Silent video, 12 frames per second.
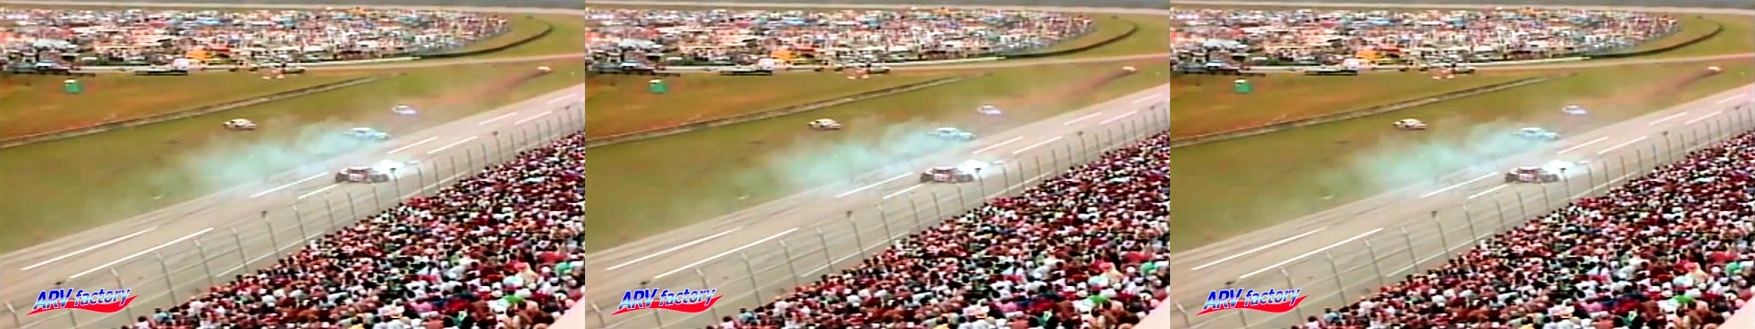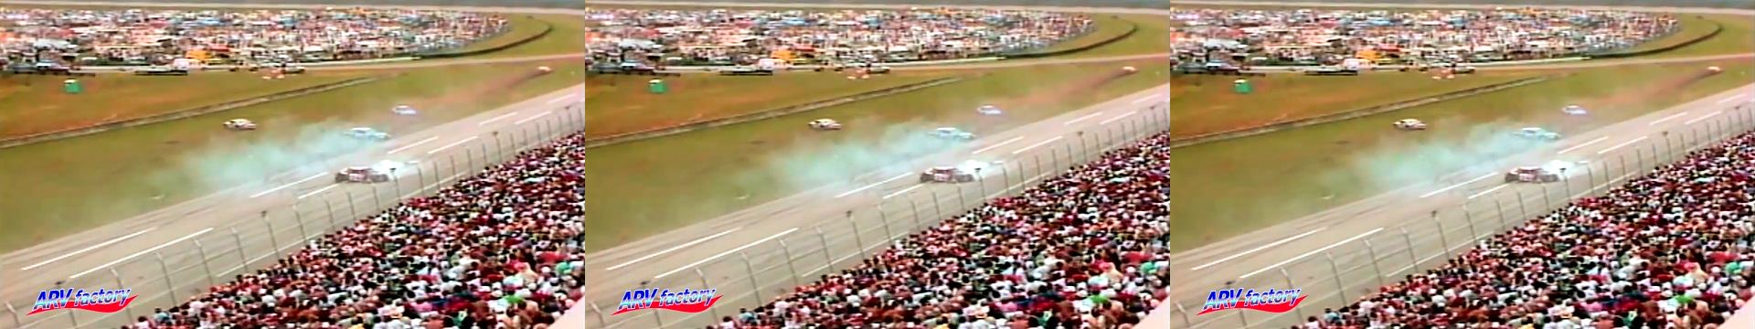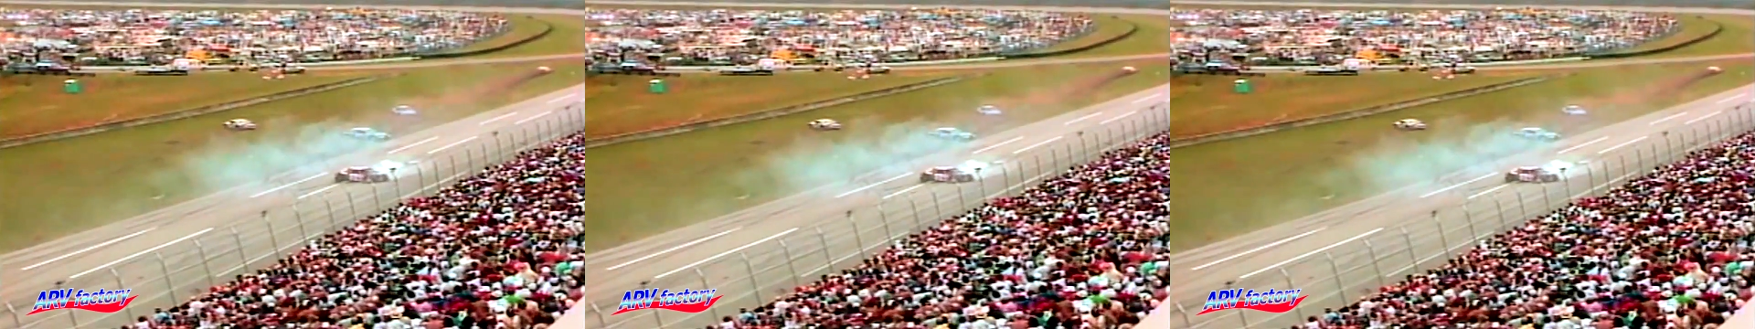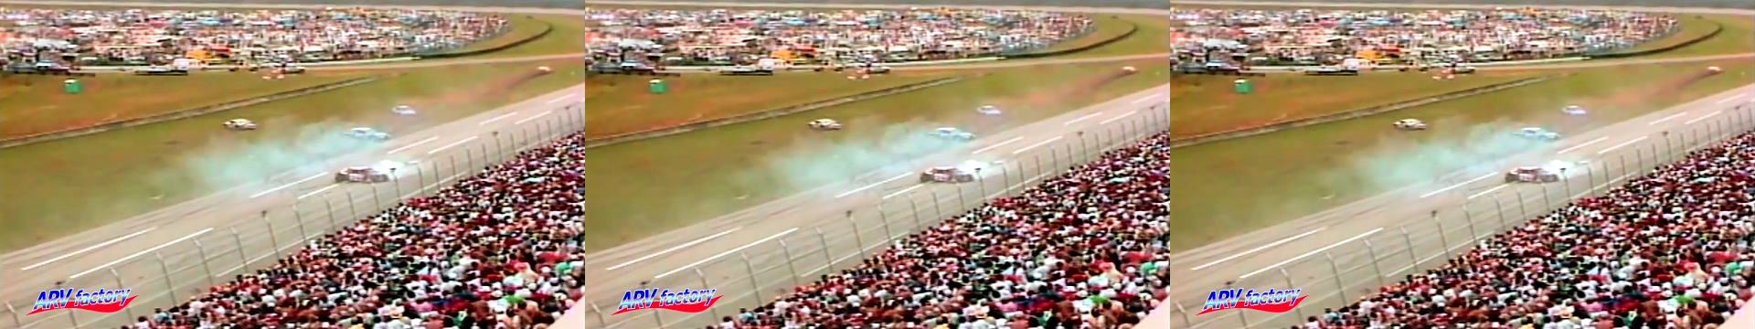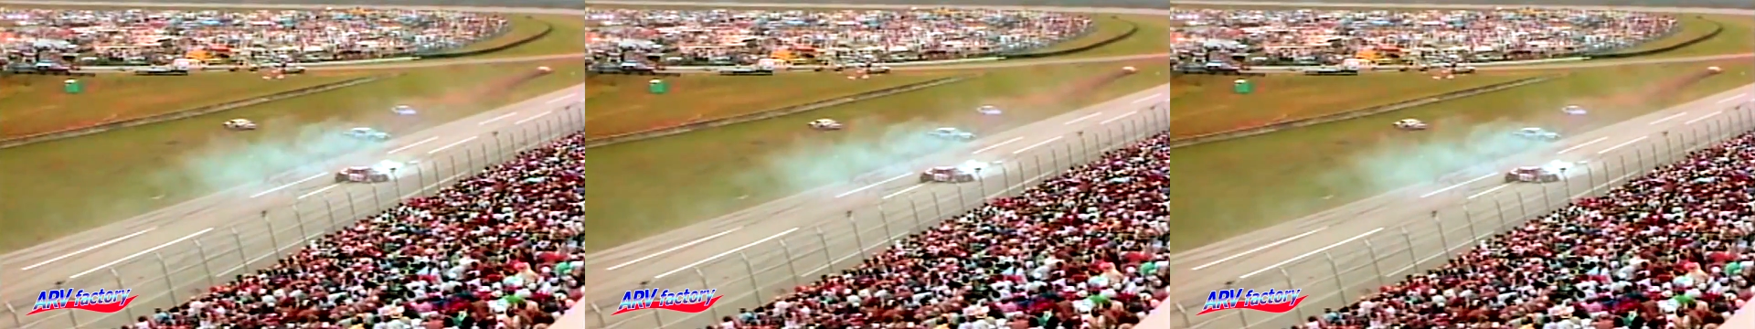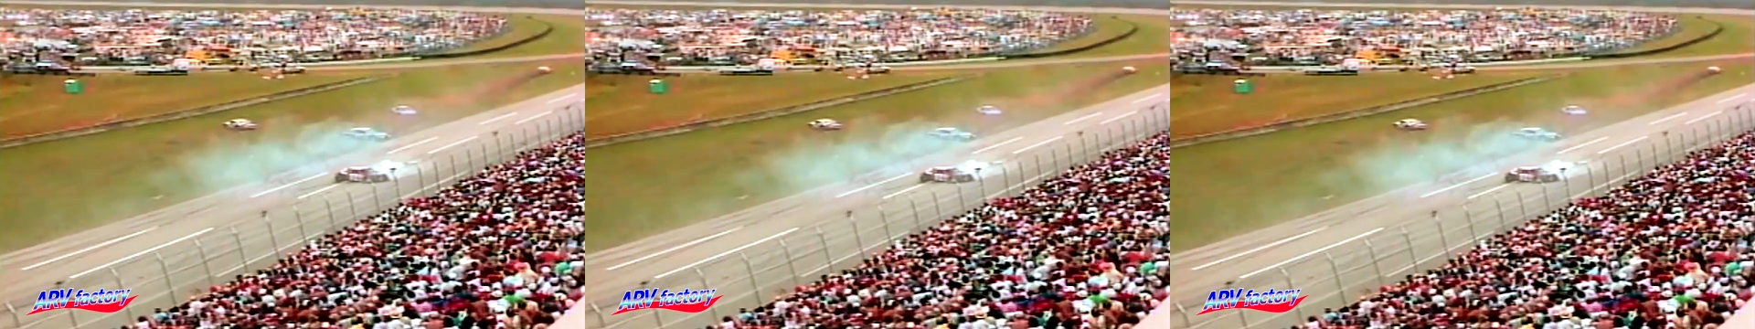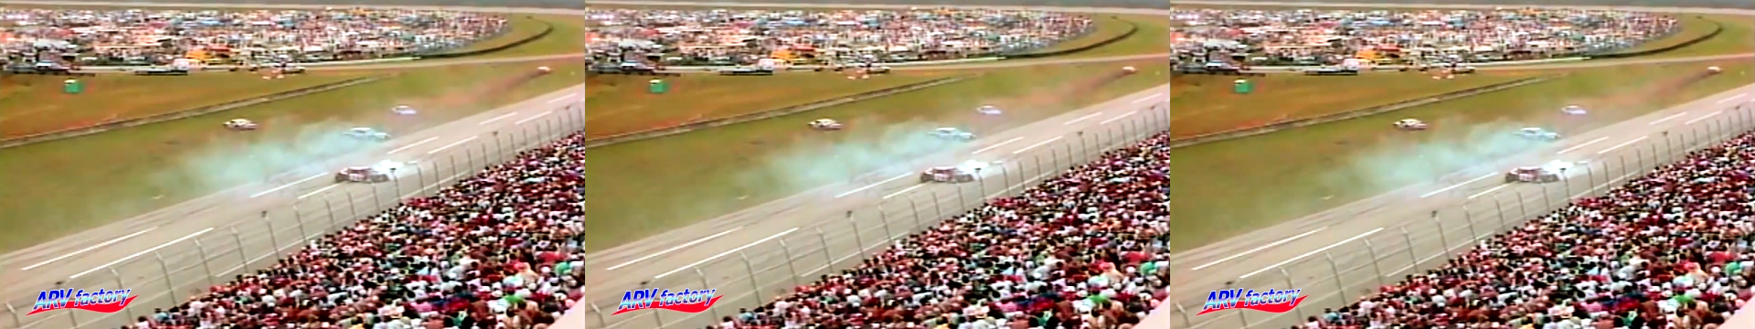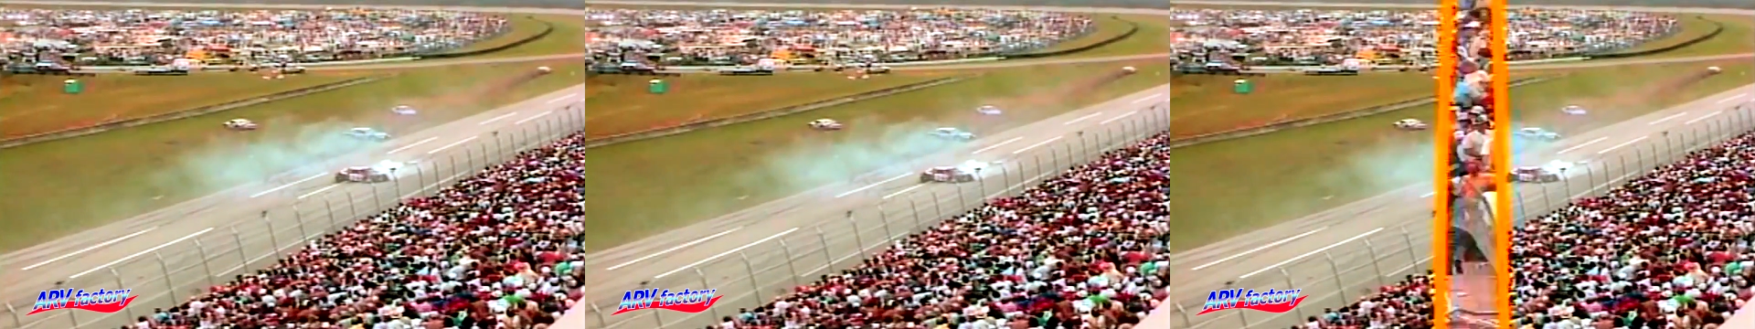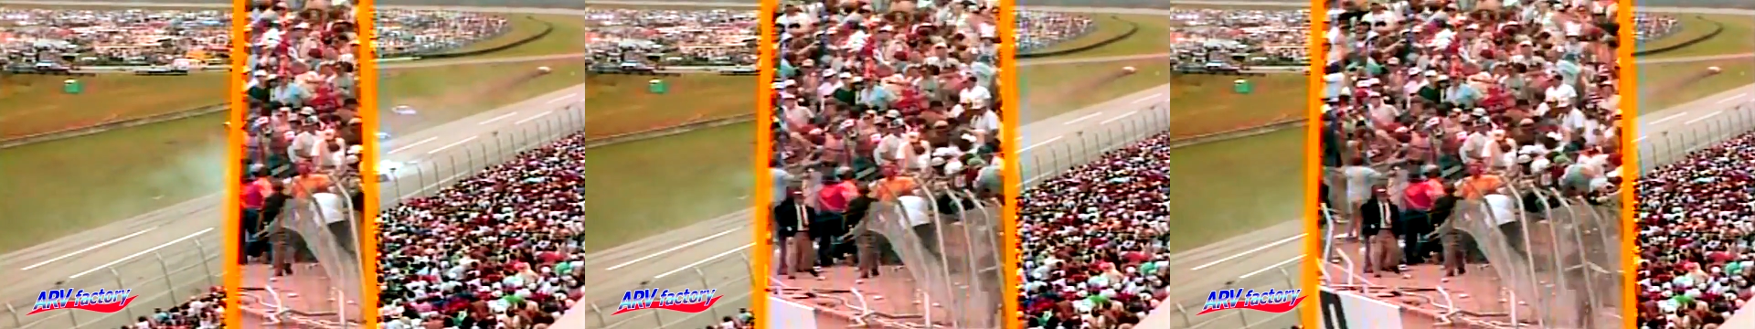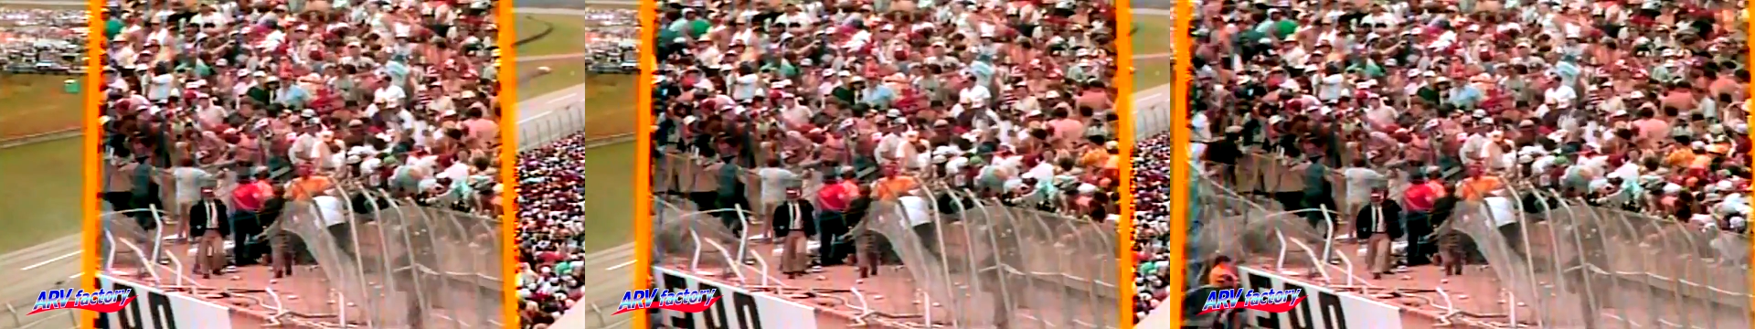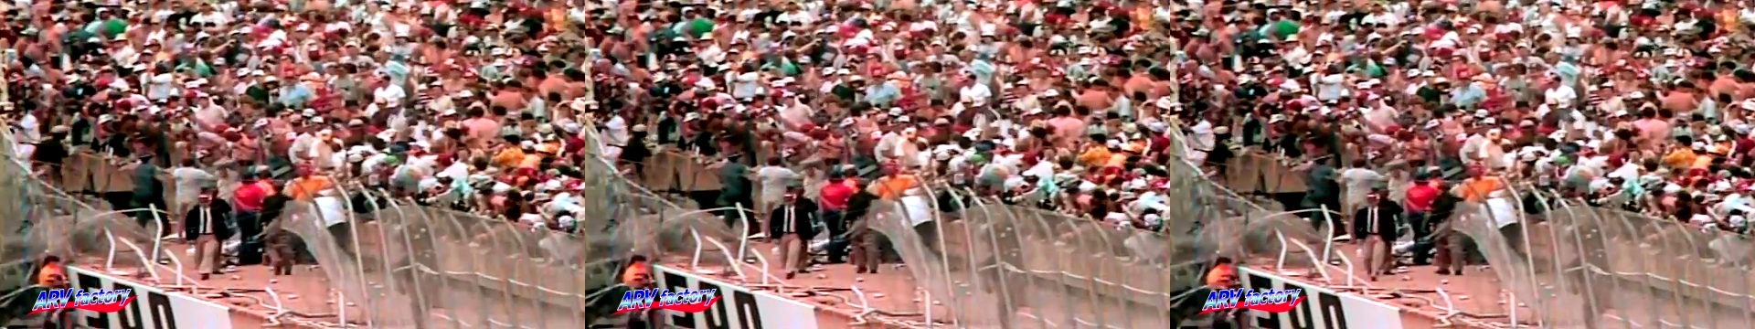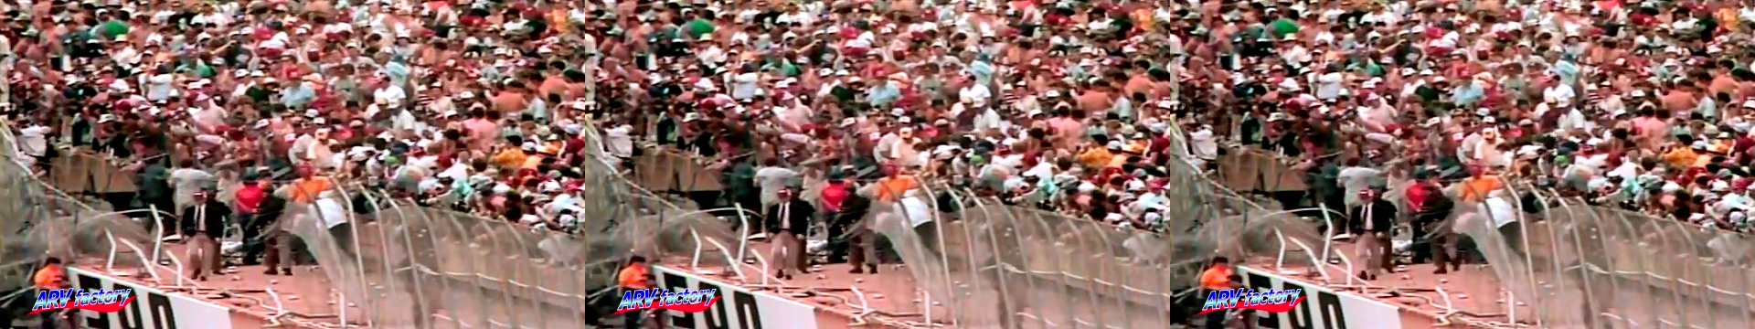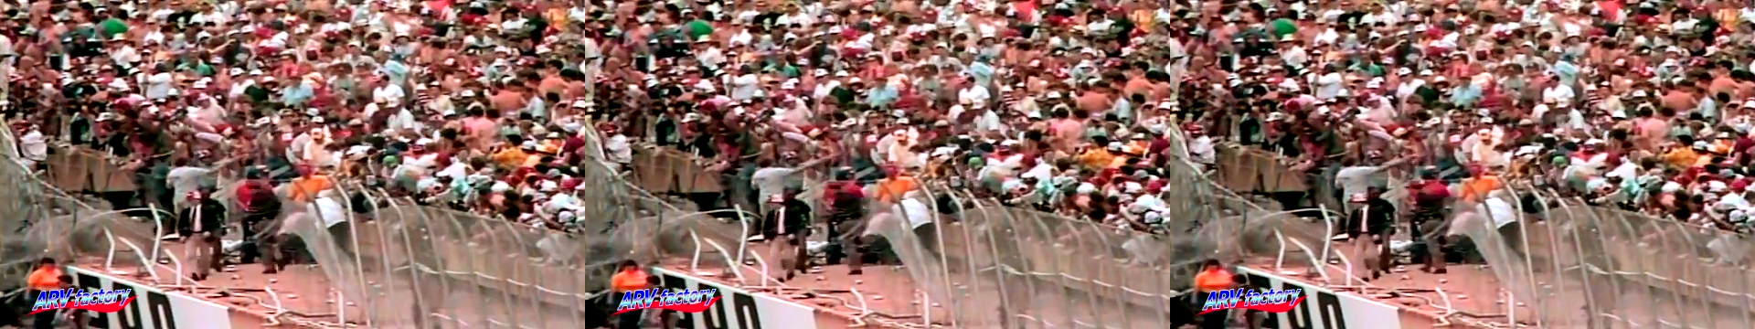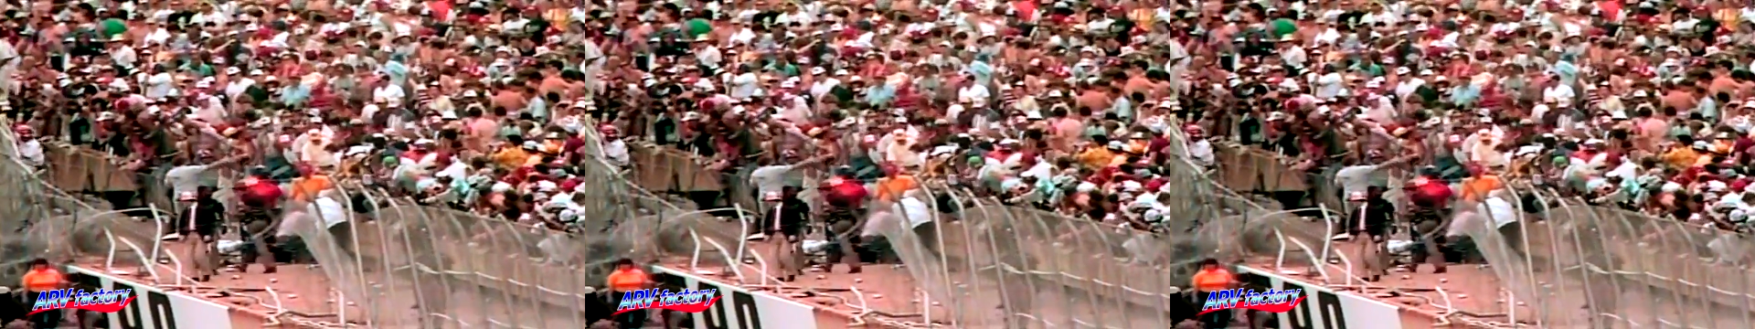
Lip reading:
[unreadable: no face in view]